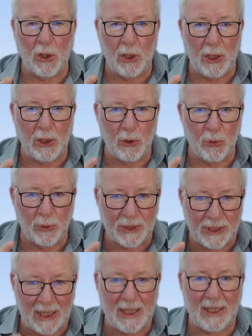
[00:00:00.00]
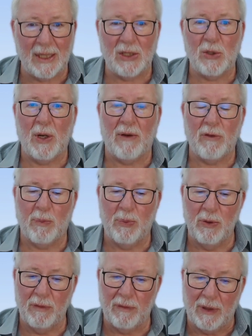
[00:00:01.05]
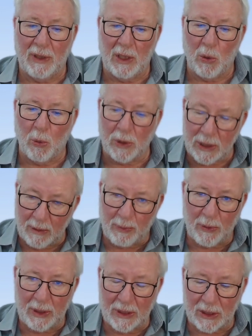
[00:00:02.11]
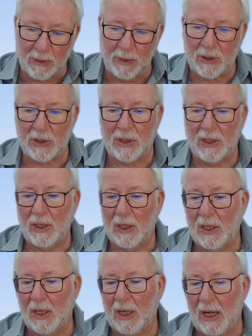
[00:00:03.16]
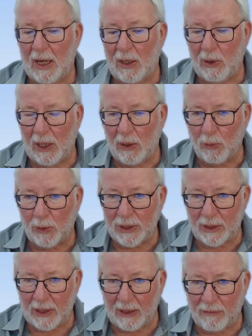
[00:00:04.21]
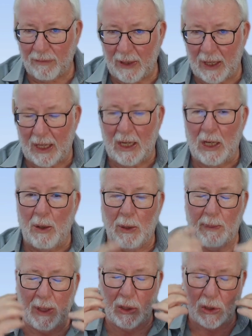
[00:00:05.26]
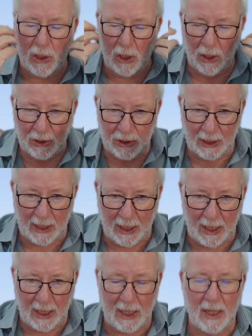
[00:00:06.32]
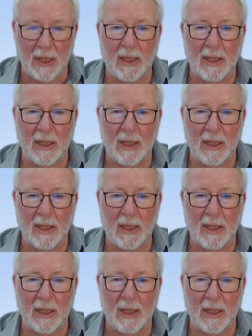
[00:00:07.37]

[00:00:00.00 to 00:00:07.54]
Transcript: you'll see that you have to prove, was the employee dismissed and then was it unfair? Because logically,